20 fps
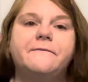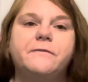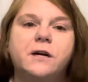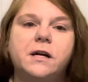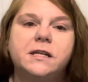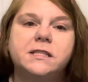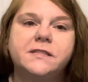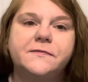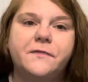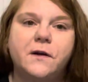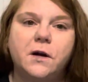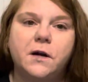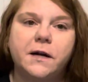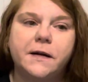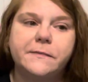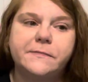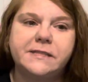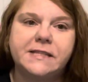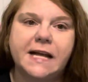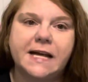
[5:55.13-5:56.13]
Frost
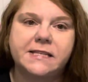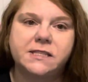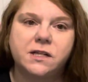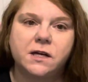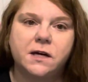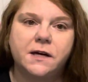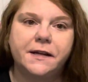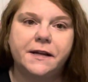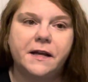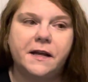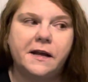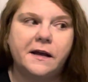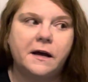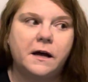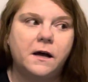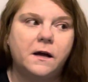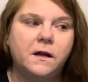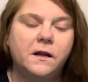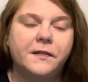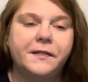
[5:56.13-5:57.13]
Farms, that's on
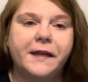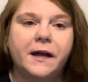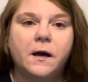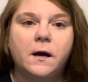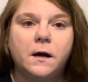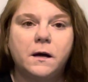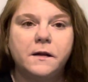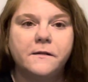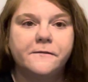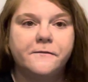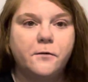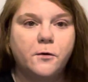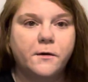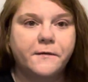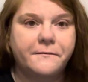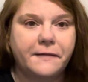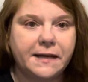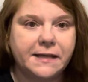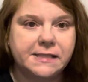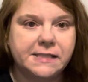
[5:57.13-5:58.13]
all the called for
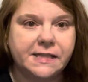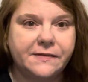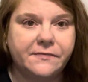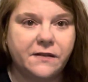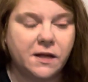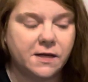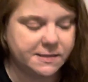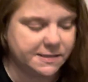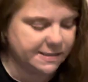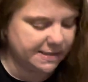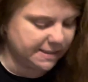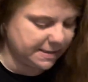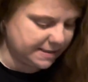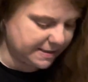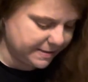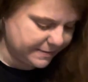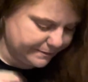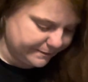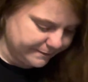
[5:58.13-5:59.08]
fancy flosses.